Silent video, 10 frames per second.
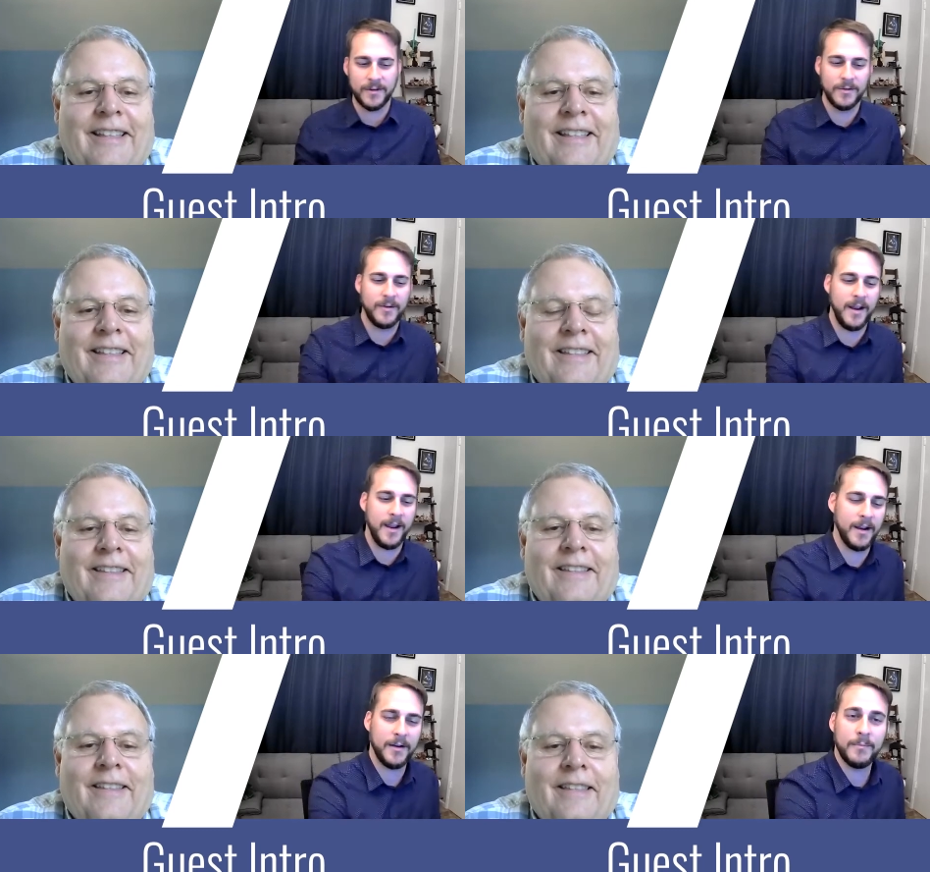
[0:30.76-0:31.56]
Speaker 1: do
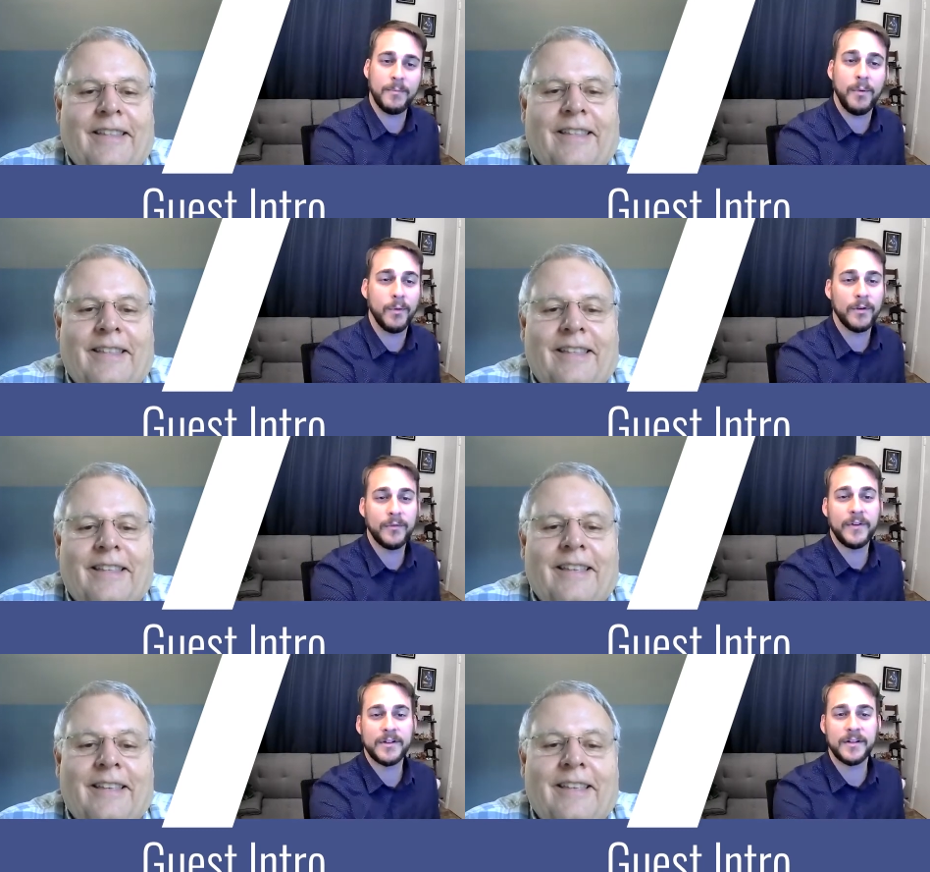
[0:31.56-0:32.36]
and board
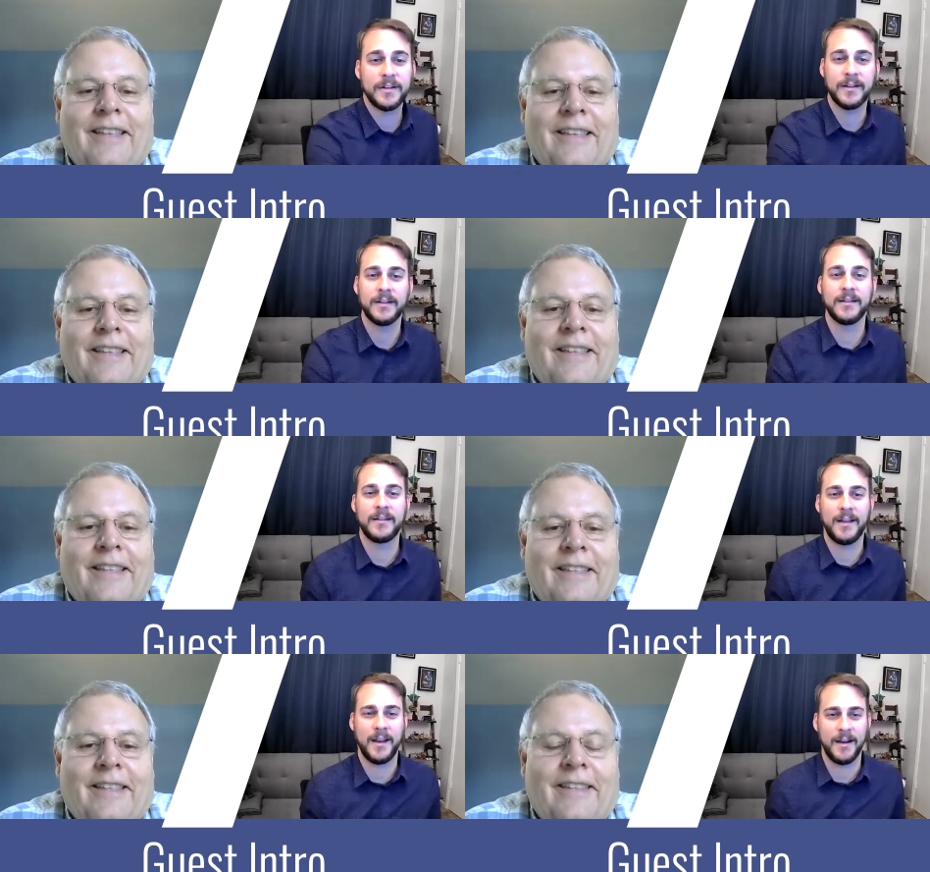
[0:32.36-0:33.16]

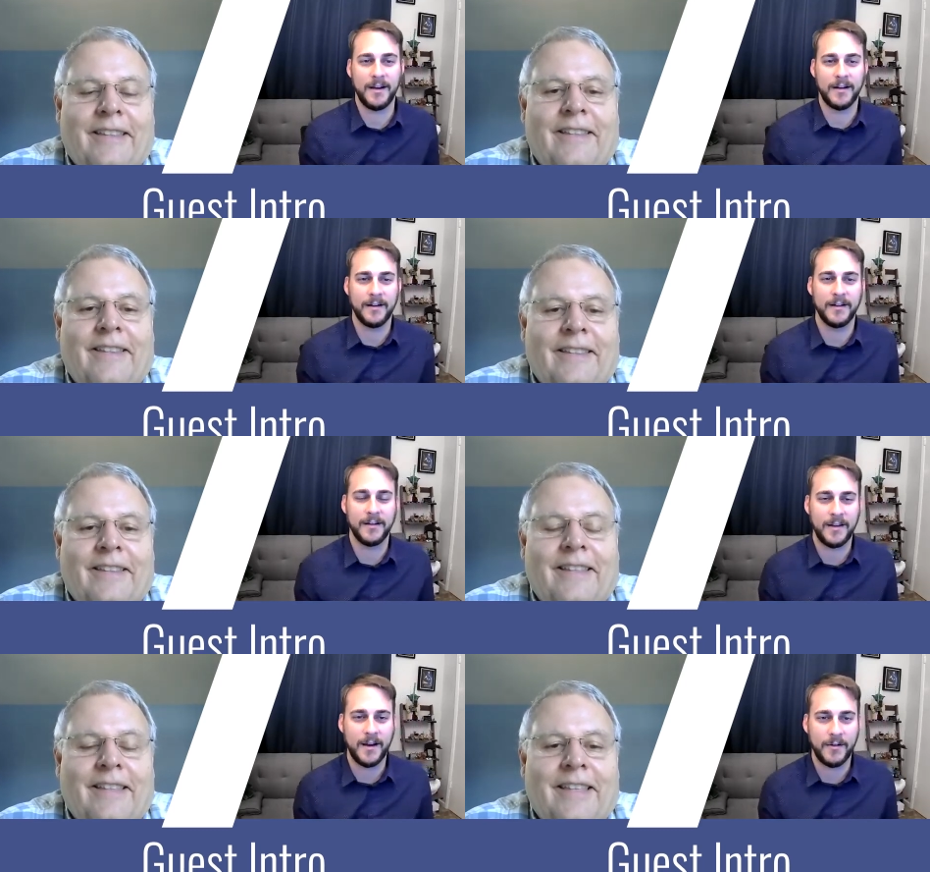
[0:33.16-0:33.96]
efficiencies
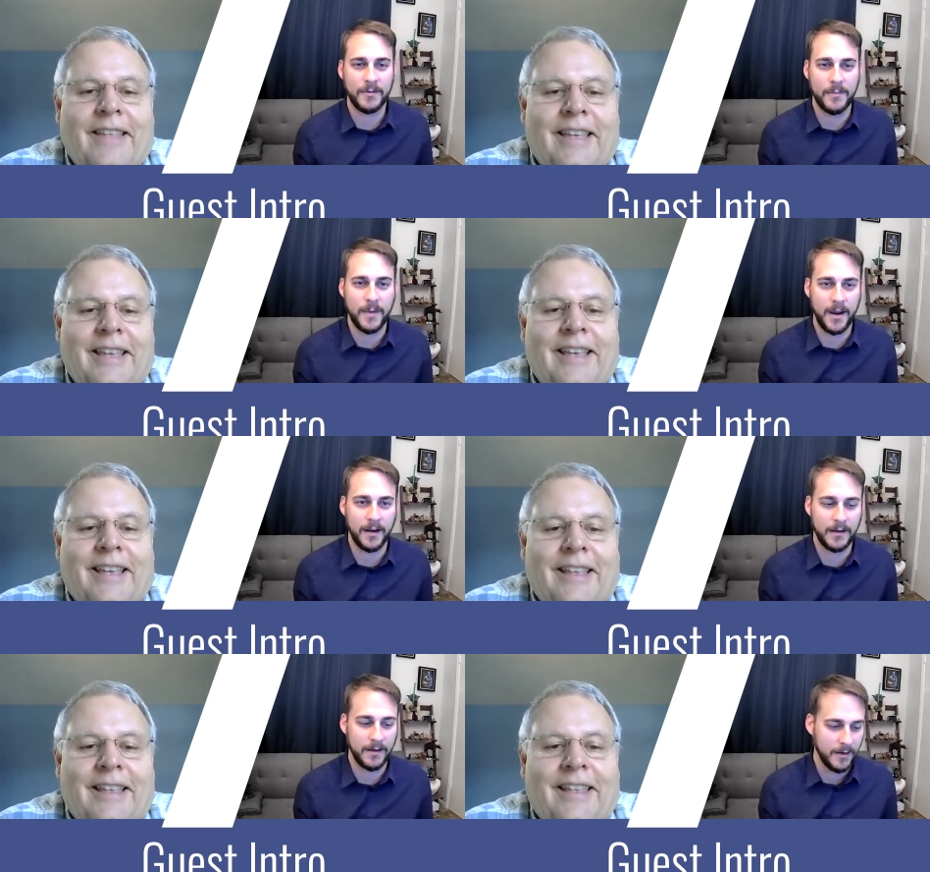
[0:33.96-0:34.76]
and how to
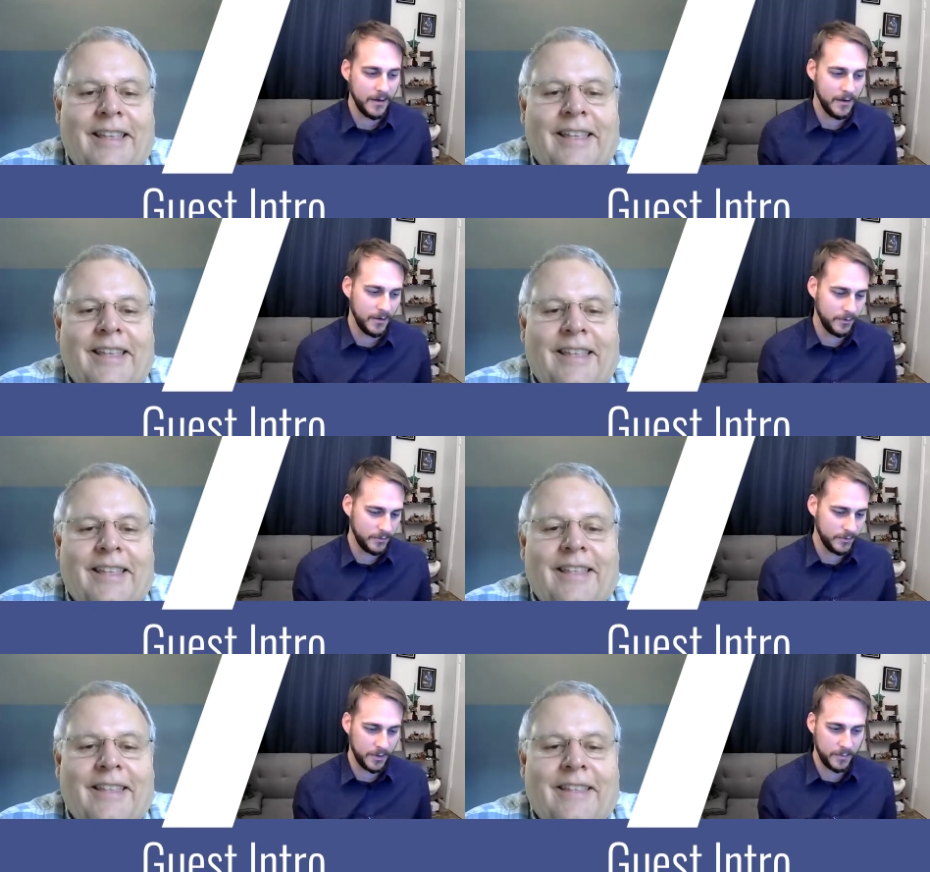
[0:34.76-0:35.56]
make you
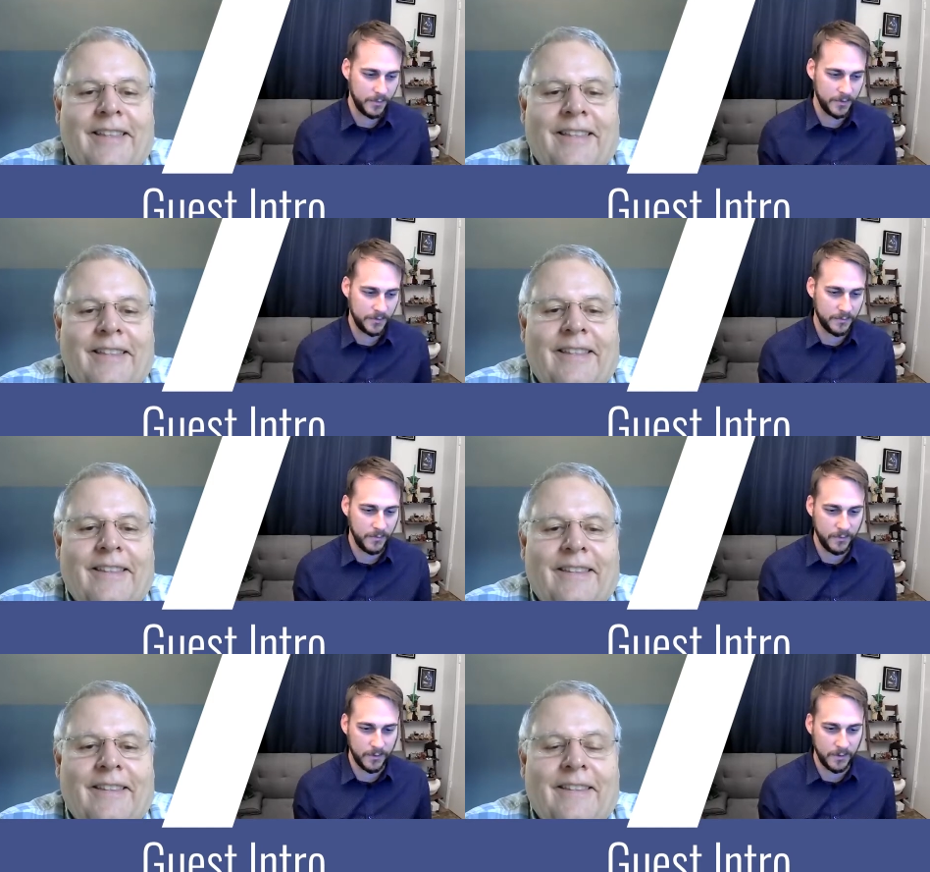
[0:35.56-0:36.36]
know, circuit boards
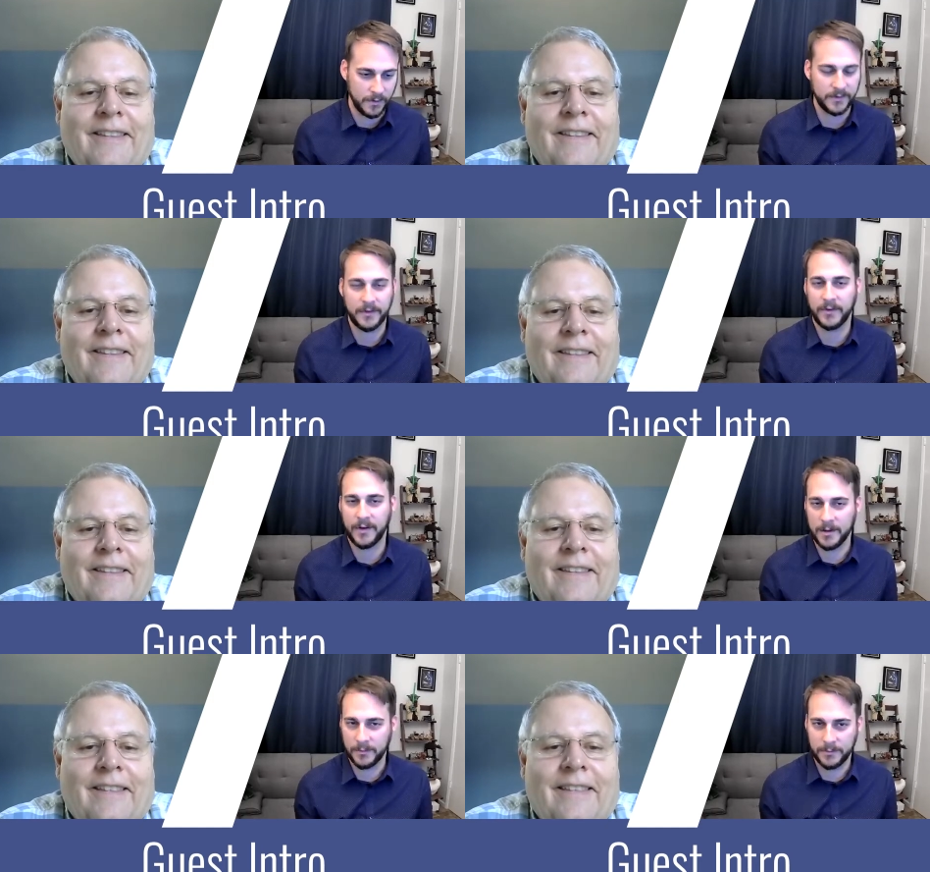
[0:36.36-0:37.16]
more
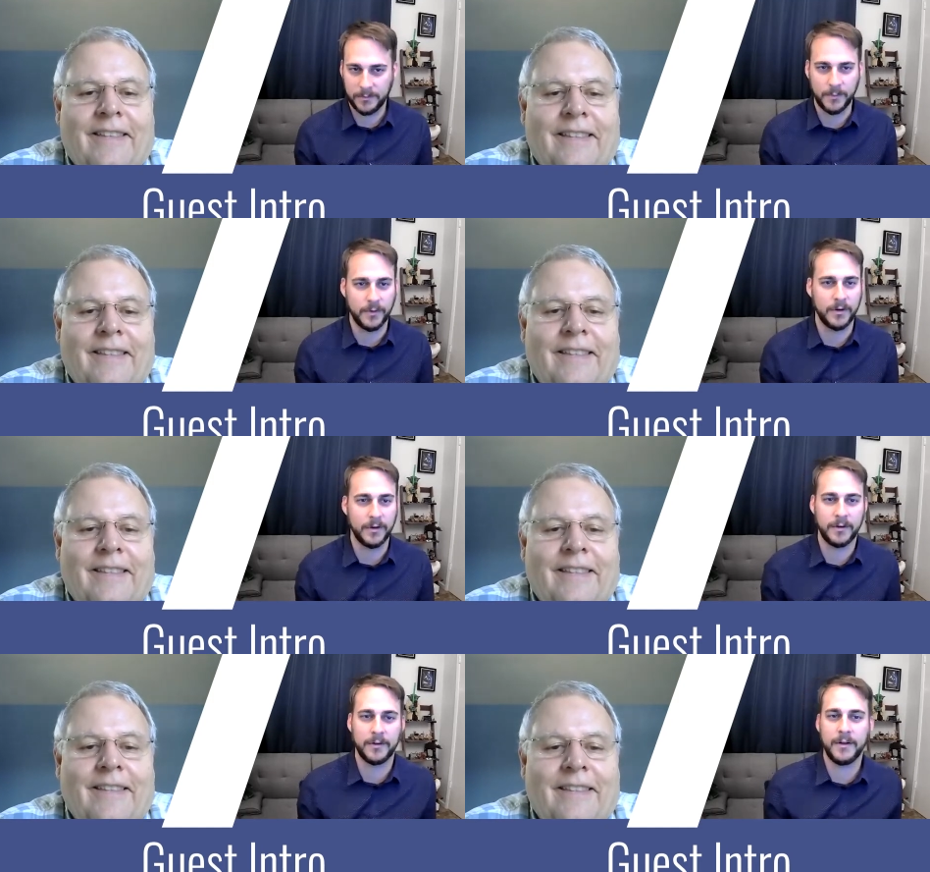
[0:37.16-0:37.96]
sustainable,
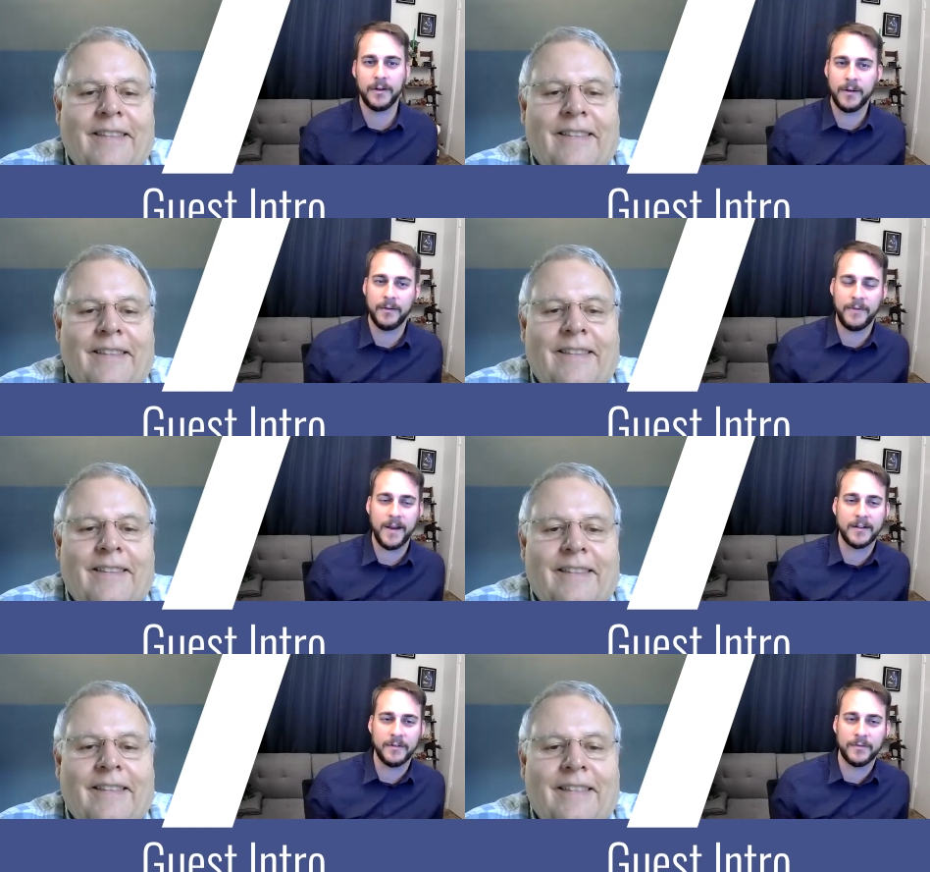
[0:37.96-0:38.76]
more
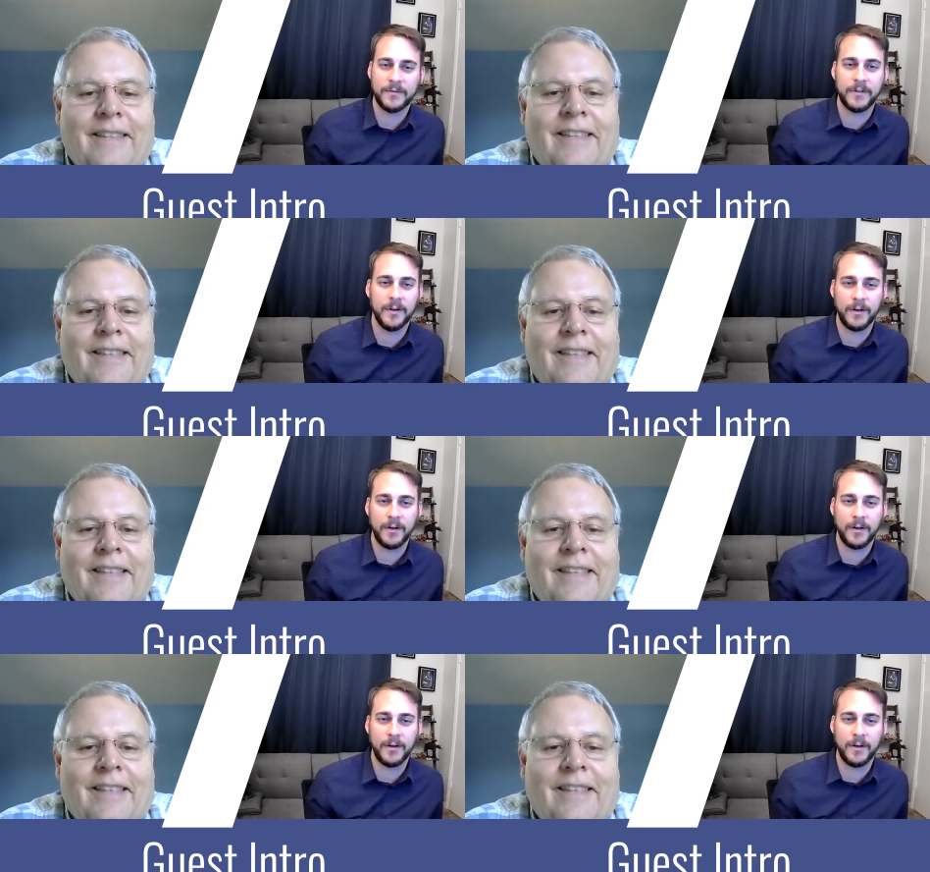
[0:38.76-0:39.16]
effective,